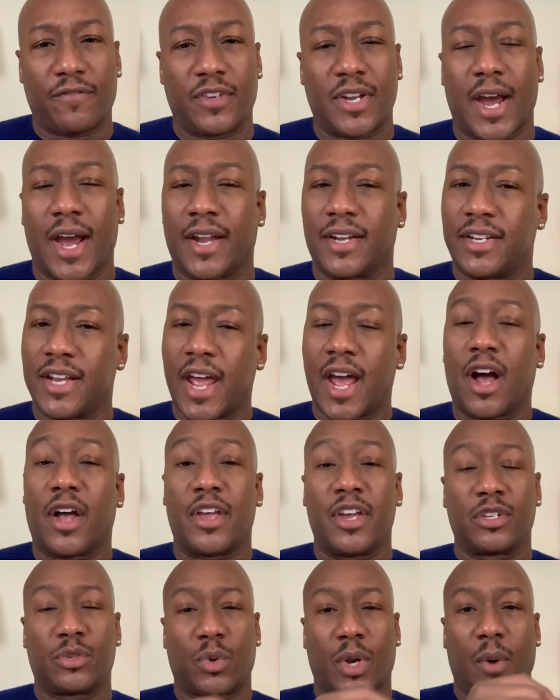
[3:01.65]
died. Now,
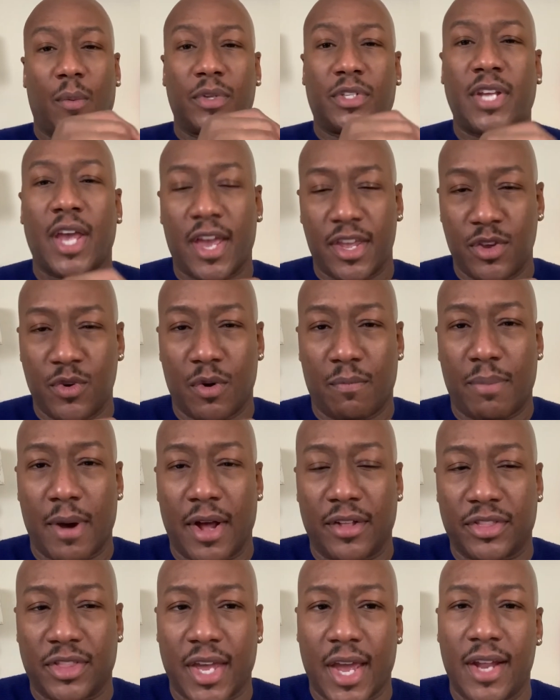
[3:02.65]
here's what I will tell you
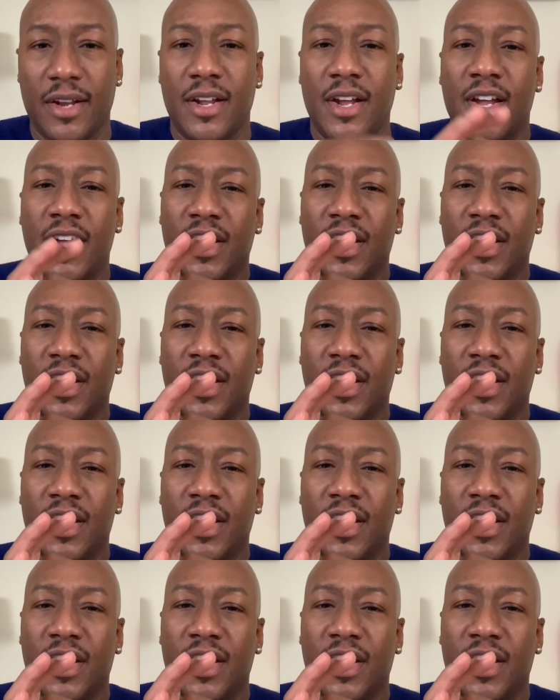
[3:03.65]
about that.